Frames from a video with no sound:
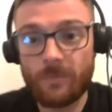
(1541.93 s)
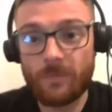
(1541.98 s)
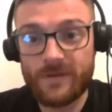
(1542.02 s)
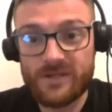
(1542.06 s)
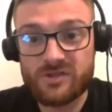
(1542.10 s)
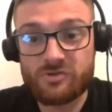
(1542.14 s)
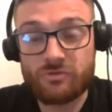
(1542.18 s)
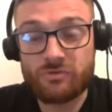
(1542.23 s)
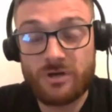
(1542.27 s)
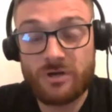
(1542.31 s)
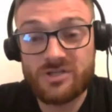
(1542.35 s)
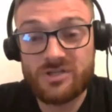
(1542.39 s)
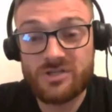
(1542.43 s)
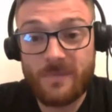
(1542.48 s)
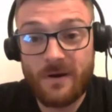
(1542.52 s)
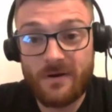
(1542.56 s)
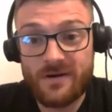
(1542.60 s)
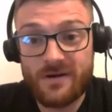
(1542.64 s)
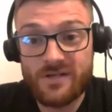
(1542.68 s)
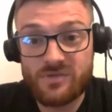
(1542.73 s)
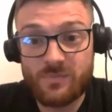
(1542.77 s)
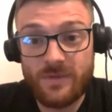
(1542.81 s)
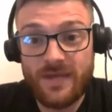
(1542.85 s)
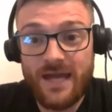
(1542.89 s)
as
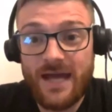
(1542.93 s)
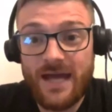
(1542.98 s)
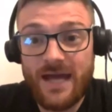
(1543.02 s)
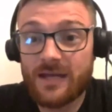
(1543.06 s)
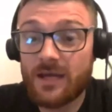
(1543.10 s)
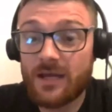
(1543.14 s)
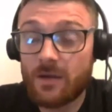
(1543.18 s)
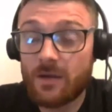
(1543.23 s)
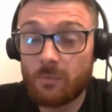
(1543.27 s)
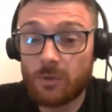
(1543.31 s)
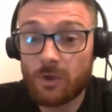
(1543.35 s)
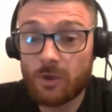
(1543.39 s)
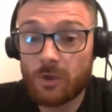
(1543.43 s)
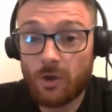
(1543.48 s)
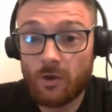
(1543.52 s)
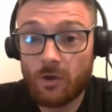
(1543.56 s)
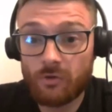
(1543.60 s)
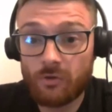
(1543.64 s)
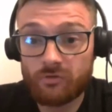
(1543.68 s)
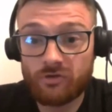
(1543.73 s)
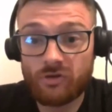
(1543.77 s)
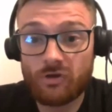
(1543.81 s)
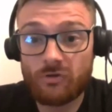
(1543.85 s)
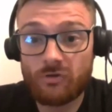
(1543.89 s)
transparent as we can, and we'll
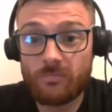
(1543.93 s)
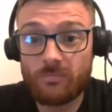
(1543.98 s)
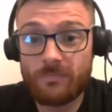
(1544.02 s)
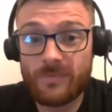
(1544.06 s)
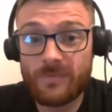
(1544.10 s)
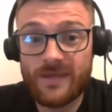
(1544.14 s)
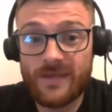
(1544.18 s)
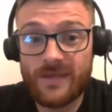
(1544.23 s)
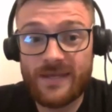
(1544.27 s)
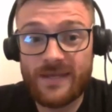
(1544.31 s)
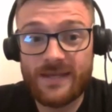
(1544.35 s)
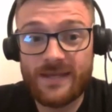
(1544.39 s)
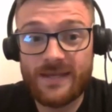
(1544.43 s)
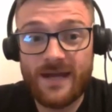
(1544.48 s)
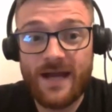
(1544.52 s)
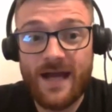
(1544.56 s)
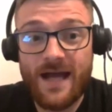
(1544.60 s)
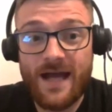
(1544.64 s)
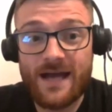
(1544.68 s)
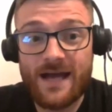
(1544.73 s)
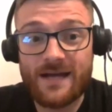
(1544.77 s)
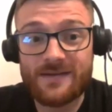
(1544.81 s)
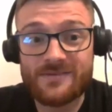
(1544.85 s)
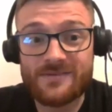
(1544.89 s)
also be
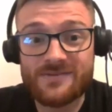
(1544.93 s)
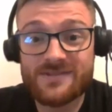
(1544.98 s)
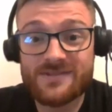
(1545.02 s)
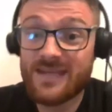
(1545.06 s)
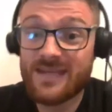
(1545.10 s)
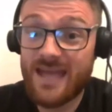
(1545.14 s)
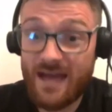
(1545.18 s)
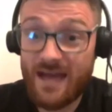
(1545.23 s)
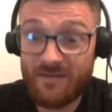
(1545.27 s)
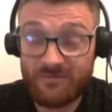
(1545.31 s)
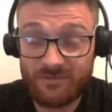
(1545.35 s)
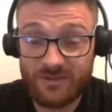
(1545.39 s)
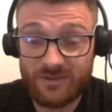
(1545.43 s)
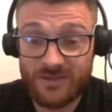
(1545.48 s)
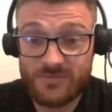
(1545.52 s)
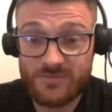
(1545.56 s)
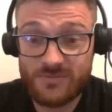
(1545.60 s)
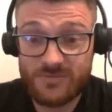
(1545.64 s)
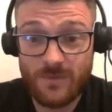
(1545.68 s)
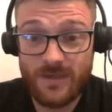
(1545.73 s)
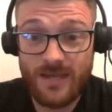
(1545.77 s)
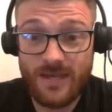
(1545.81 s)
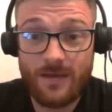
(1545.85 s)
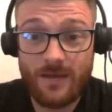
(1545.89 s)
as careful
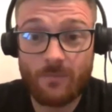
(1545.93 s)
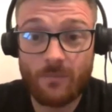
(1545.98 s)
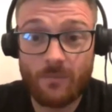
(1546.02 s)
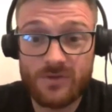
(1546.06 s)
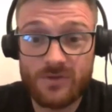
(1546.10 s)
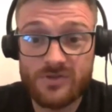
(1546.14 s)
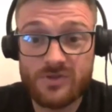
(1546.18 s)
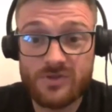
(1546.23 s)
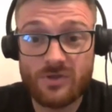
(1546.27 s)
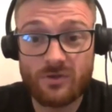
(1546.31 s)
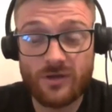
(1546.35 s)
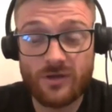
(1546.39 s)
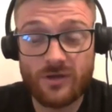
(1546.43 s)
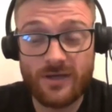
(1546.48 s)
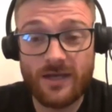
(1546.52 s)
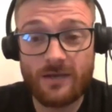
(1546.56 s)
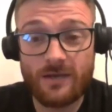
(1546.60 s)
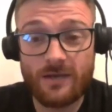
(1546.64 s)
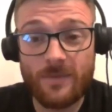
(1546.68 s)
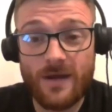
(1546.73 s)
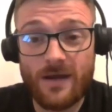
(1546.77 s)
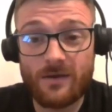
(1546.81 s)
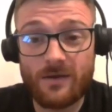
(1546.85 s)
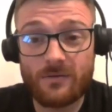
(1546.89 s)
as we can when talking
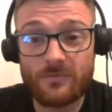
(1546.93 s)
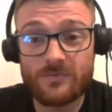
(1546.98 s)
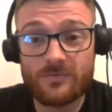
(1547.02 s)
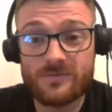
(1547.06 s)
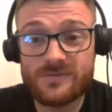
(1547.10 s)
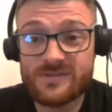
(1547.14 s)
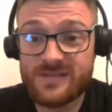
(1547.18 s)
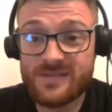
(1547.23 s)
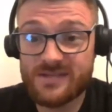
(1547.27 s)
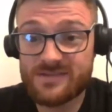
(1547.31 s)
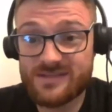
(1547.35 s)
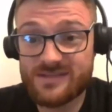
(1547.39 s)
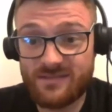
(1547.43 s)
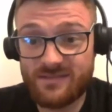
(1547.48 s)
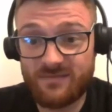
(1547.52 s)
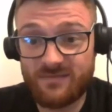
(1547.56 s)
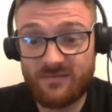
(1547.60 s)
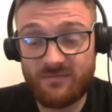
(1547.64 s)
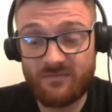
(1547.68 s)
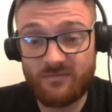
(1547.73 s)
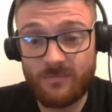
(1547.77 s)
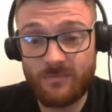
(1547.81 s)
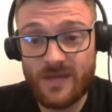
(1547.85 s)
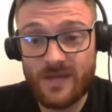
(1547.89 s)
about sensitive
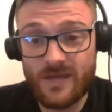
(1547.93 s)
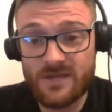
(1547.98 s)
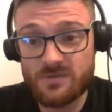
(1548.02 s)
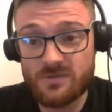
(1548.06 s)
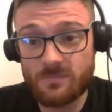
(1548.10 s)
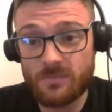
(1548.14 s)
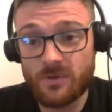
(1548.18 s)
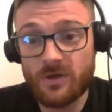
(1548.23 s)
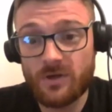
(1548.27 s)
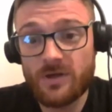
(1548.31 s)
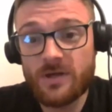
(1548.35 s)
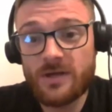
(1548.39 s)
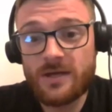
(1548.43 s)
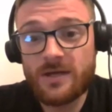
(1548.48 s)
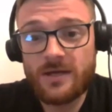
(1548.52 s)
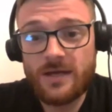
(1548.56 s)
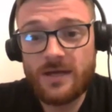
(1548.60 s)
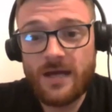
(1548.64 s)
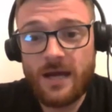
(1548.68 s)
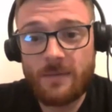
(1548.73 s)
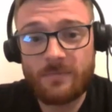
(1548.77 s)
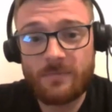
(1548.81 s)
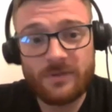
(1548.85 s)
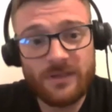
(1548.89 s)
information. But
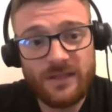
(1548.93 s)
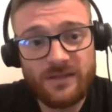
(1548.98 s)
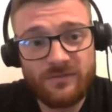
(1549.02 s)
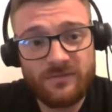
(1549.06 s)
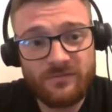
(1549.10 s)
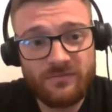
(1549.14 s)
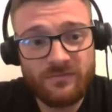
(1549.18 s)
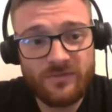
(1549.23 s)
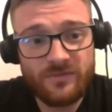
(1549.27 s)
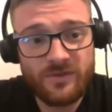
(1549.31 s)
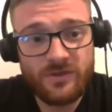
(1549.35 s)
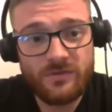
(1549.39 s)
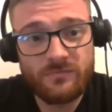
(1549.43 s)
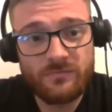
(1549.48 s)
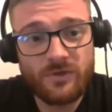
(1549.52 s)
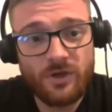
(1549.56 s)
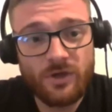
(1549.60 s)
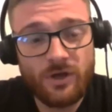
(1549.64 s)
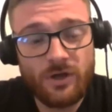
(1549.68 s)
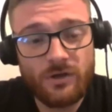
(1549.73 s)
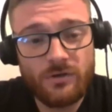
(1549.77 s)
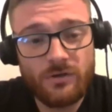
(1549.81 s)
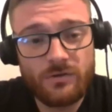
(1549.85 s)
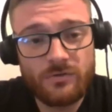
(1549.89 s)
I believe you've
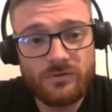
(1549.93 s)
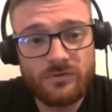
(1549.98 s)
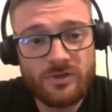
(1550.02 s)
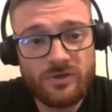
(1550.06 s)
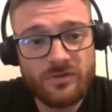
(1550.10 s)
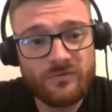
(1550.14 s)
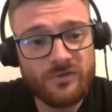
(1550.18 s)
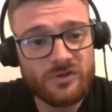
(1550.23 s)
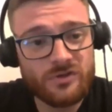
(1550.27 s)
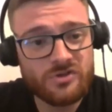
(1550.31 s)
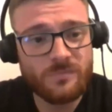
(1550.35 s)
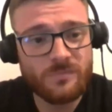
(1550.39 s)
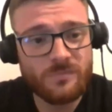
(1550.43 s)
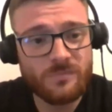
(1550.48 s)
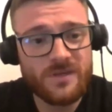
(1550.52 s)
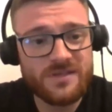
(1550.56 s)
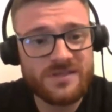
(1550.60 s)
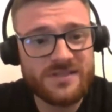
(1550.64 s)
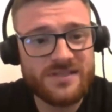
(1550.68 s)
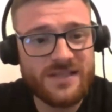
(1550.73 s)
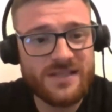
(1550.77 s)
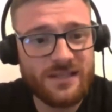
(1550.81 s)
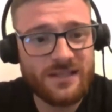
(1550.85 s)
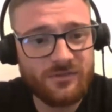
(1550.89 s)
got something
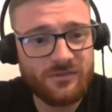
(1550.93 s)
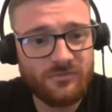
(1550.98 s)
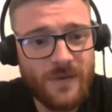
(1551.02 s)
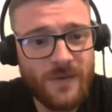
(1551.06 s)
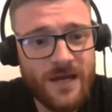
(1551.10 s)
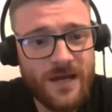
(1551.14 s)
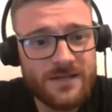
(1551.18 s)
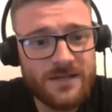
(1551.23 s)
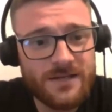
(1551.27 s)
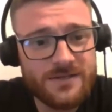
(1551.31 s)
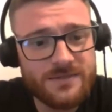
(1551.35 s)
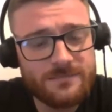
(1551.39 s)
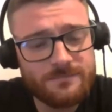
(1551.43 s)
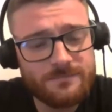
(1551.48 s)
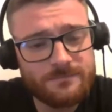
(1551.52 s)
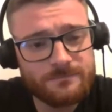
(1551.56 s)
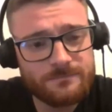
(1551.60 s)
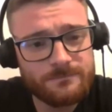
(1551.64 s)
to tell us, Max.